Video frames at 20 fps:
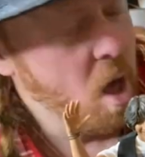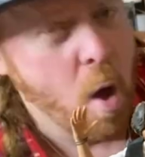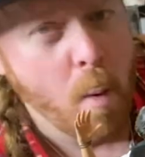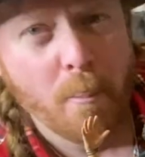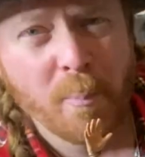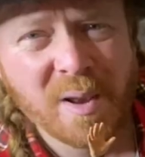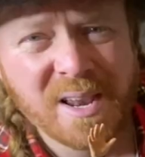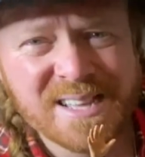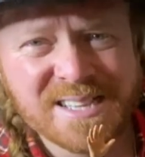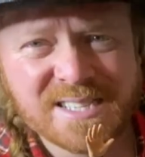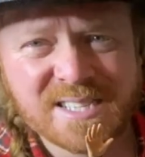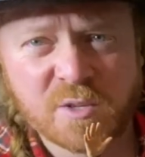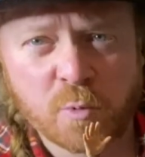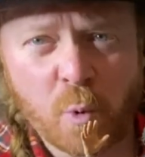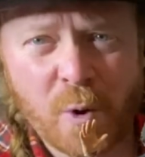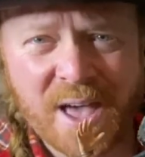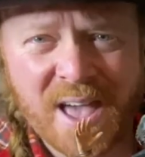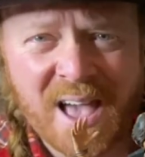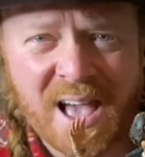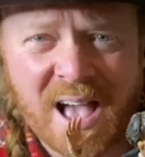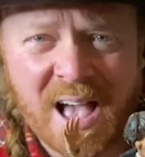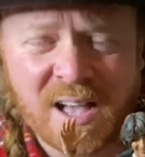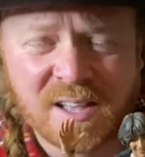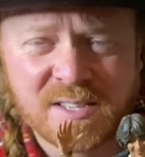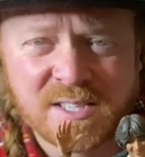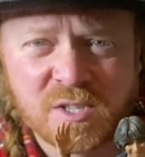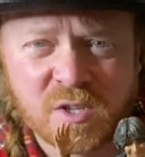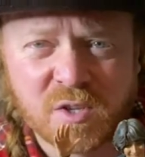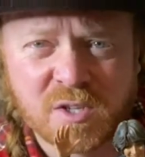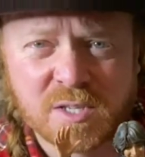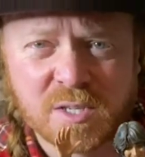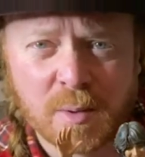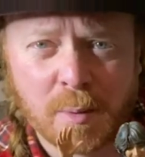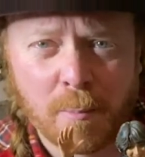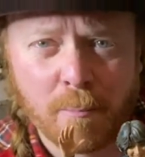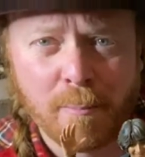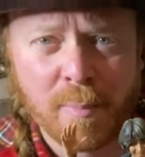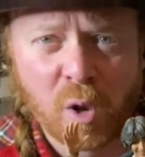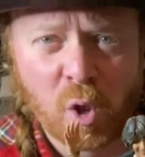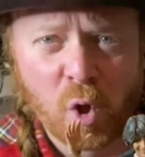Blitzway has just
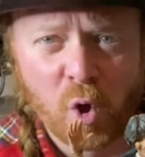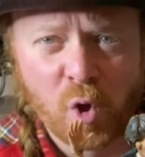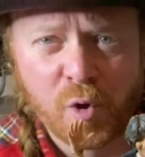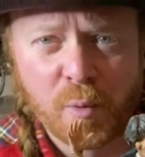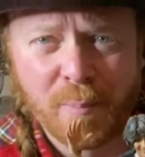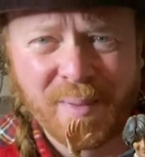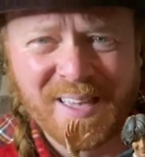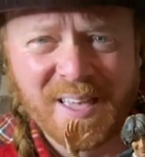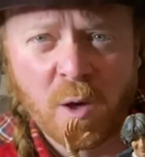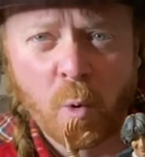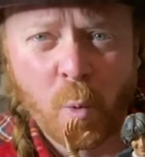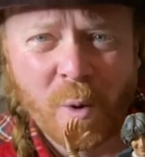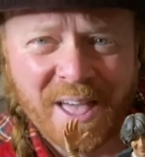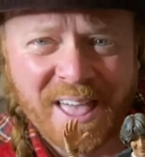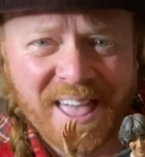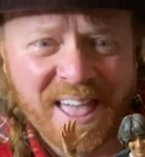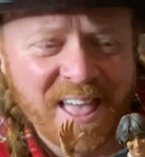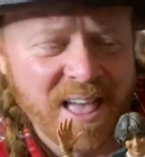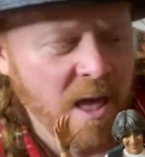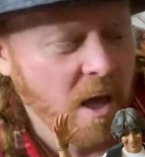blown me away.